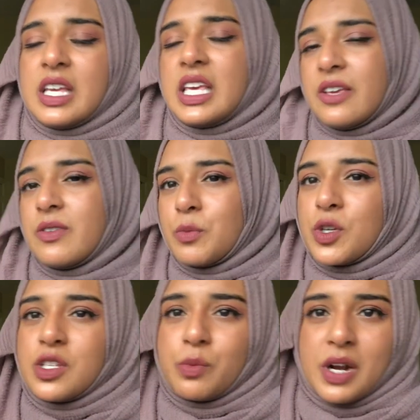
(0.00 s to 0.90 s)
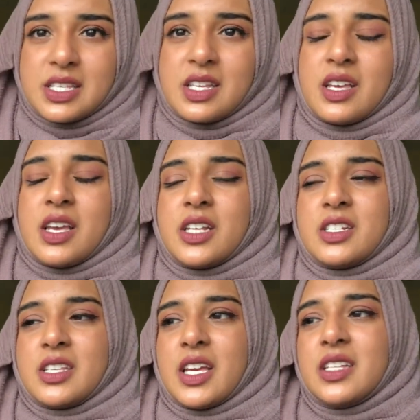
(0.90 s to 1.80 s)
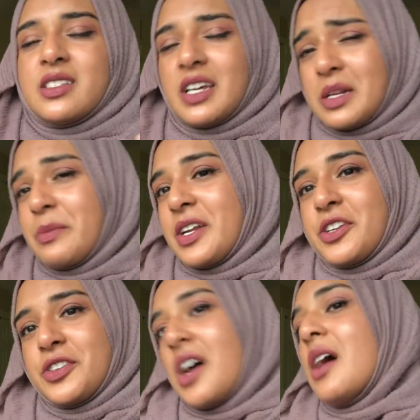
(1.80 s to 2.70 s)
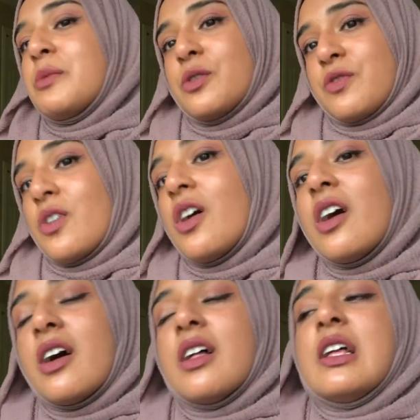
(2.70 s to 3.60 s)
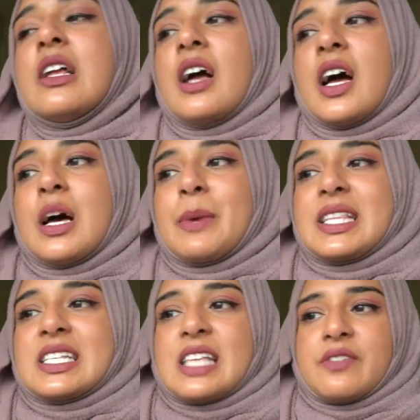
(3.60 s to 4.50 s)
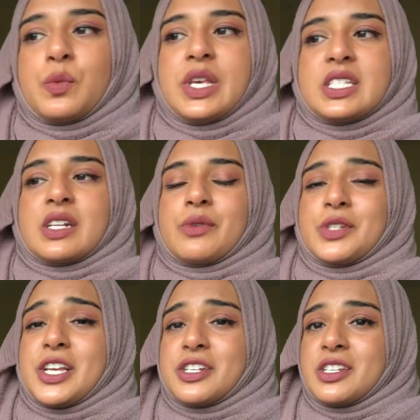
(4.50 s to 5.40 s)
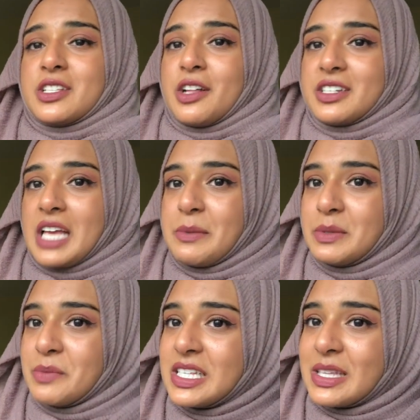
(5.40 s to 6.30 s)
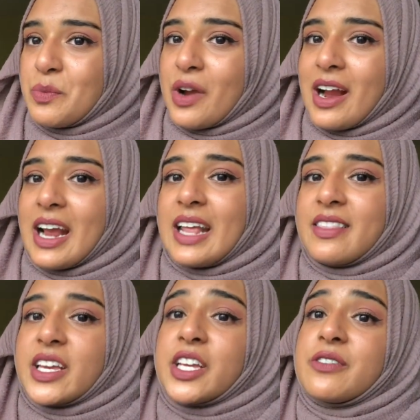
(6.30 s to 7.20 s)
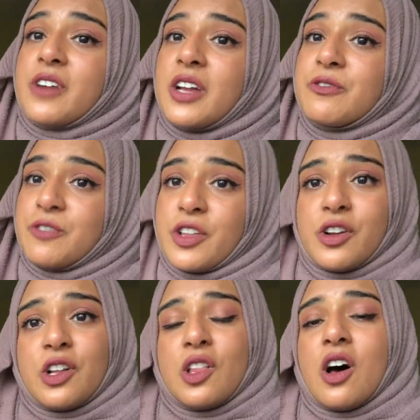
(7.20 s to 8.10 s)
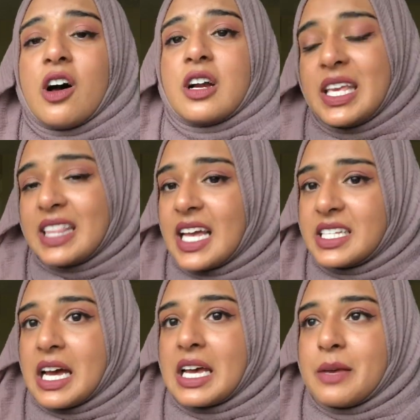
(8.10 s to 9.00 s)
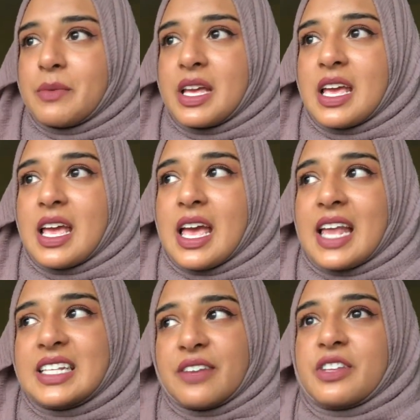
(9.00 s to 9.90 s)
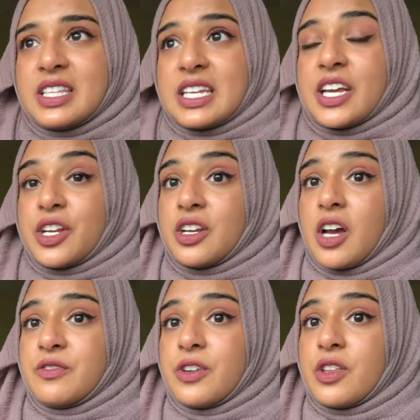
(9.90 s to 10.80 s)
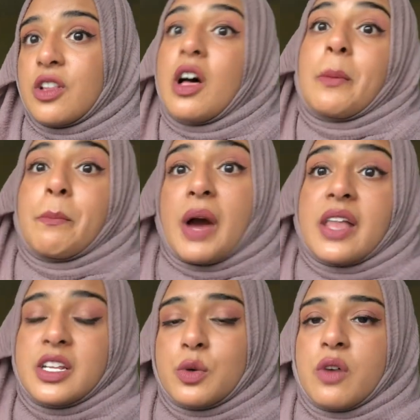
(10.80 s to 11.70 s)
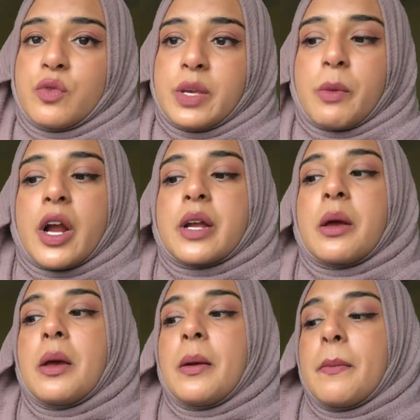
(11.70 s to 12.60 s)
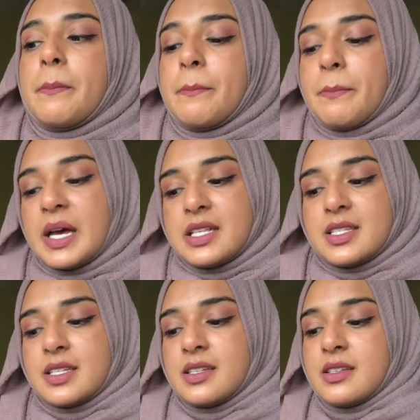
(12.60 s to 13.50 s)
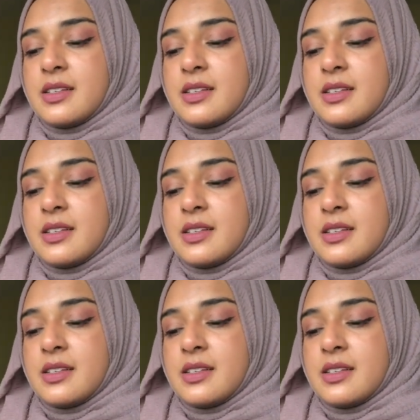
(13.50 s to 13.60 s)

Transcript: even more so present and just like had done a better job overall. I think 7 weeks in a rotation is a long time to be somewhere, and I think I could have gotten further along in that time, and I definitely think I could have gotten further along by the 12-week mark. But